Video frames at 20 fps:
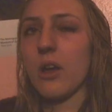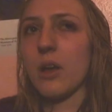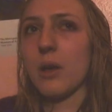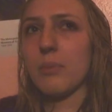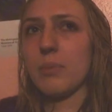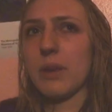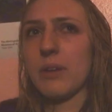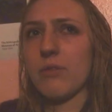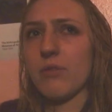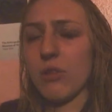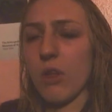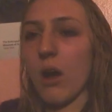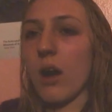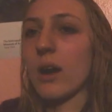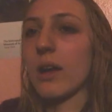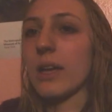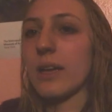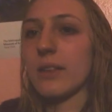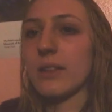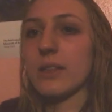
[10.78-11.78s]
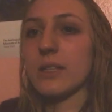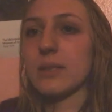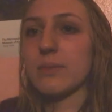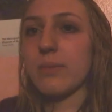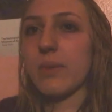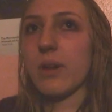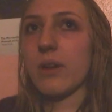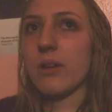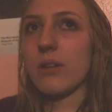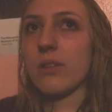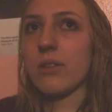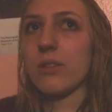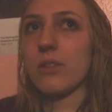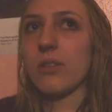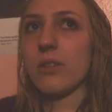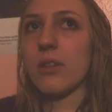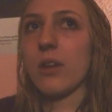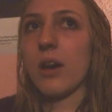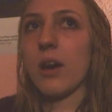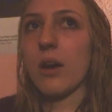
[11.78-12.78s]
be vlogging this
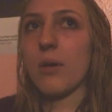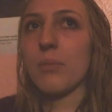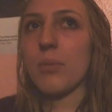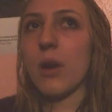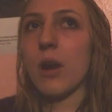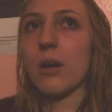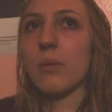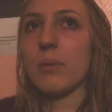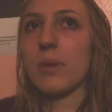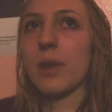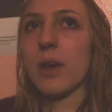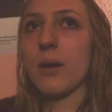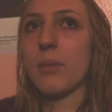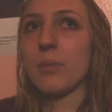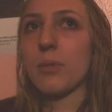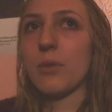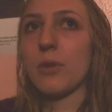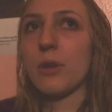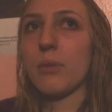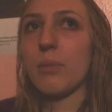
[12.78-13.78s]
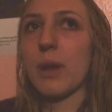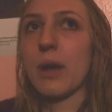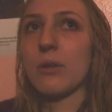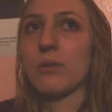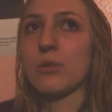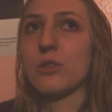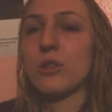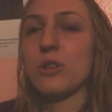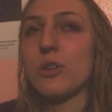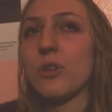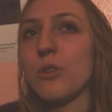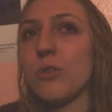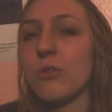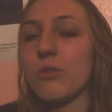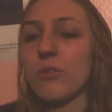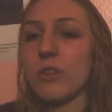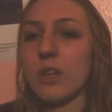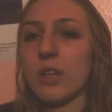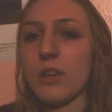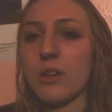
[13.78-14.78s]
month. I'll probably upload about
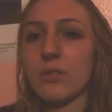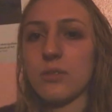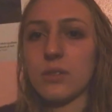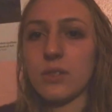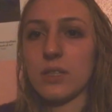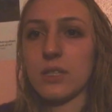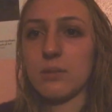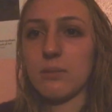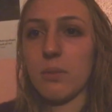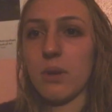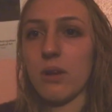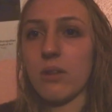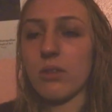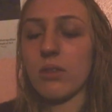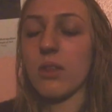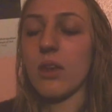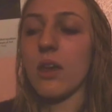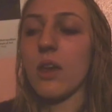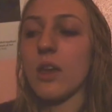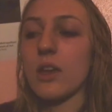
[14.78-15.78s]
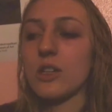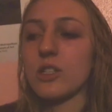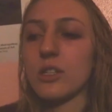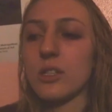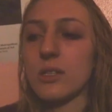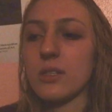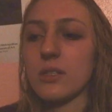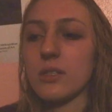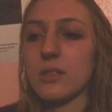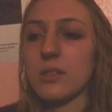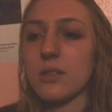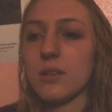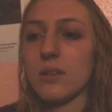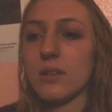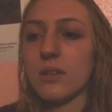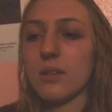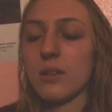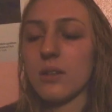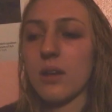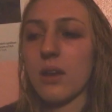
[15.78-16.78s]
2 videos this month just
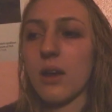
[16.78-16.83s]
to